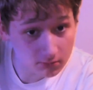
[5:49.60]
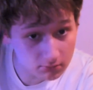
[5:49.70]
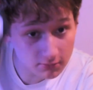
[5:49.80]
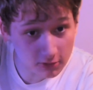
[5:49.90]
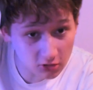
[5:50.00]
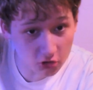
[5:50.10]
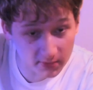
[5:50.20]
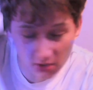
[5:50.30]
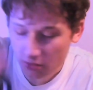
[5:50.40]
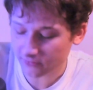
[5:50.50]
It's not coming
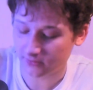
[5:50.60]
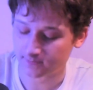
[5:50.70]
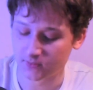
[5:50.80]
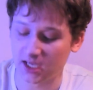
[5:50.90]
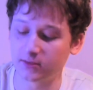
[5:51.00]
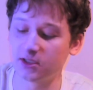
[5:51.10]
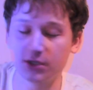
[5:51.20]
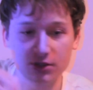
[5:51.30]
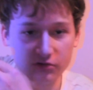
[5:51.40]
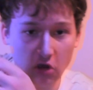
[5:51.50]
off. And then you
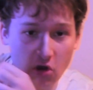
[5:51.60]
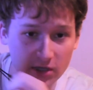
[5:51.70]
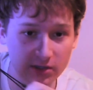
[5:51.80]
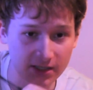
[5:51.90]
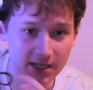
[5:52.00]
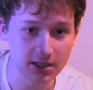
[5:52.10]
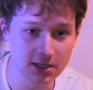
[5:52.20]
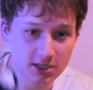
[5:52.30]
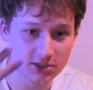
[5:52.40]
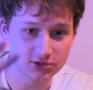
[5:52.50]
can tighten that
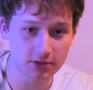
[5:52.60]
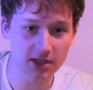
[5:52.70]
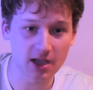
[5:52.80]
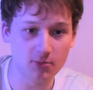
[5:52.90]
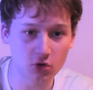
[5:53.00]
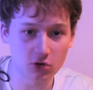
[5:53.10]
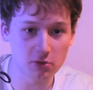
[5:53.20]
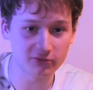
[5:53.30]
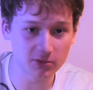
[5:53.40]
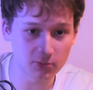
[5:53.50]
just to get a more comfortable